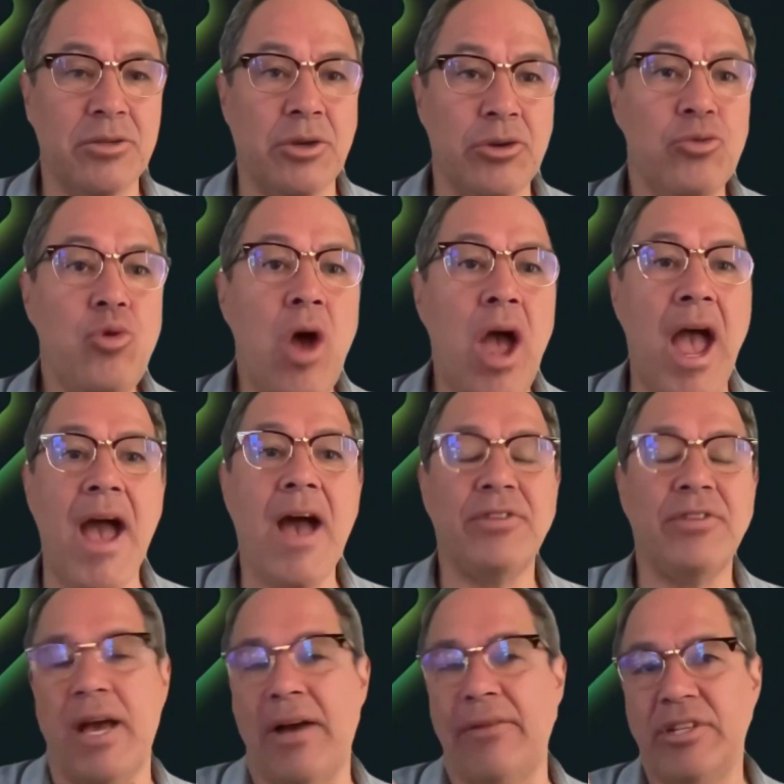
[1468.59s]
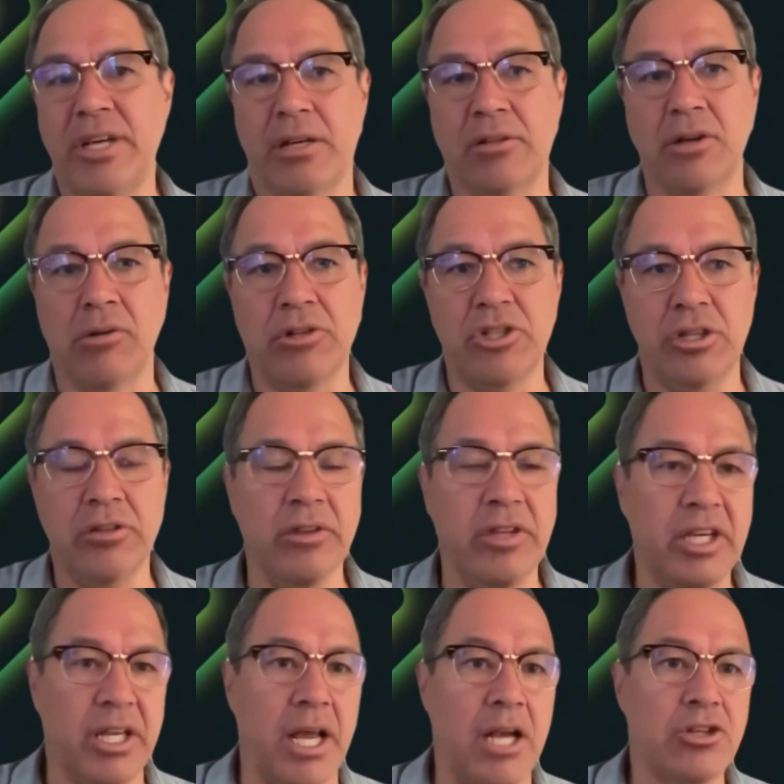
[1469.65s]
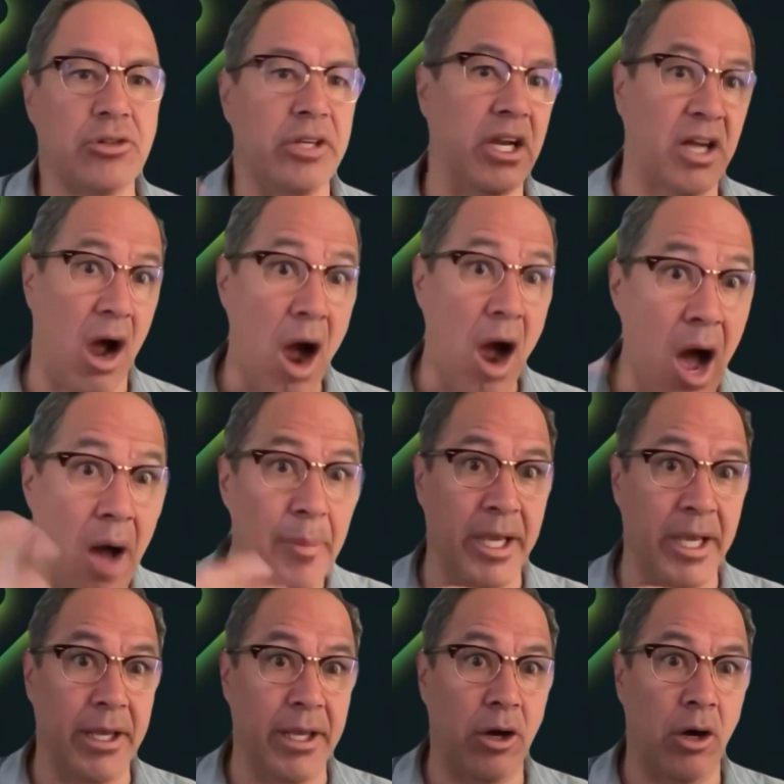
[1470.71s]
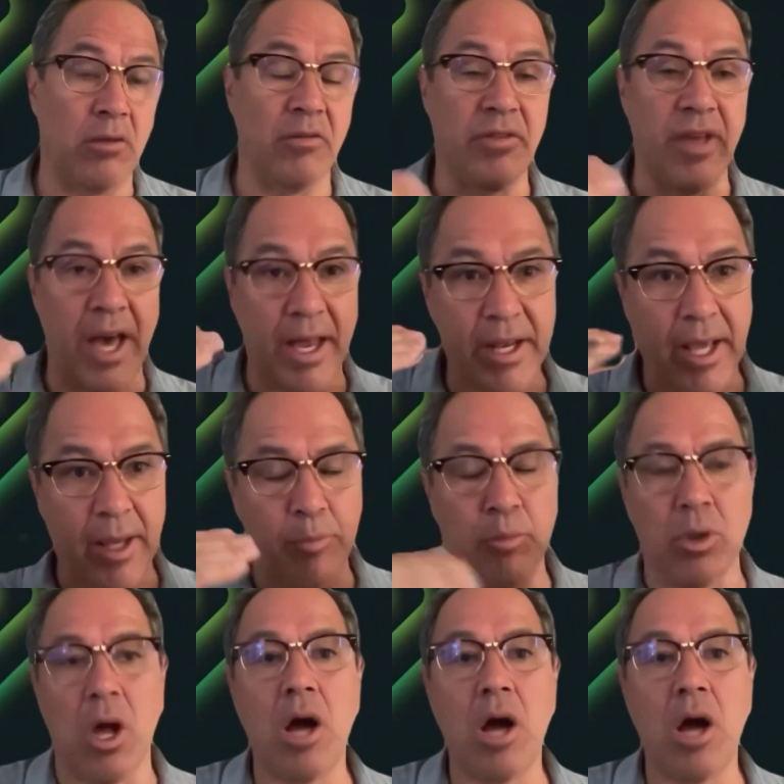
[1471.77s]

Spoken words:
So you have to have a technology that can actually accommodate all of that and